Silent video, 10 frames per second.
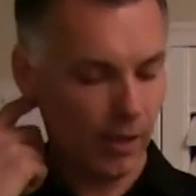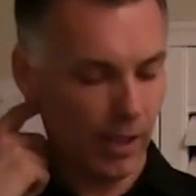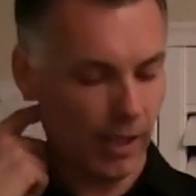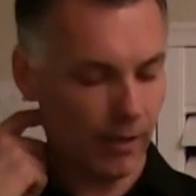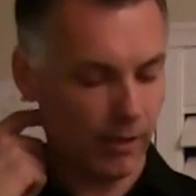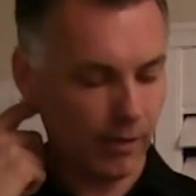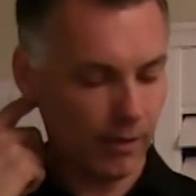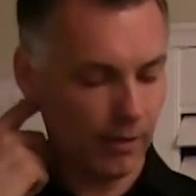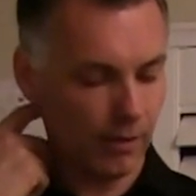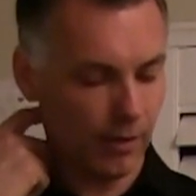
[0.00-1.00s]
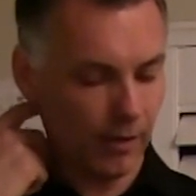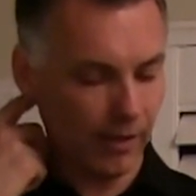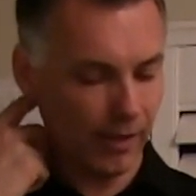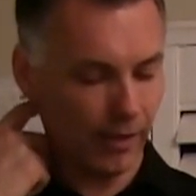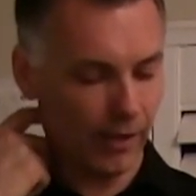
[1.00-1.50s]
And
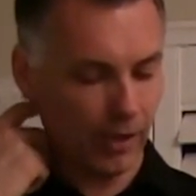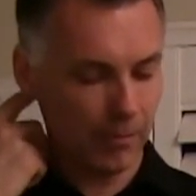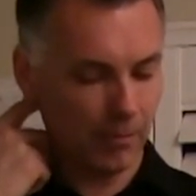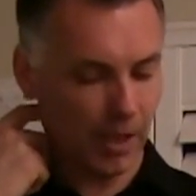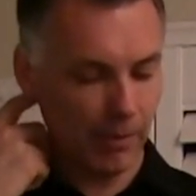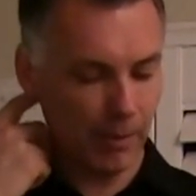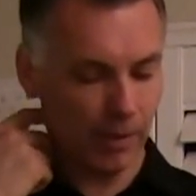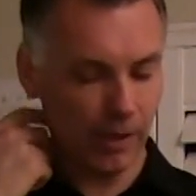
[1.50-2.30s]
I don't think many people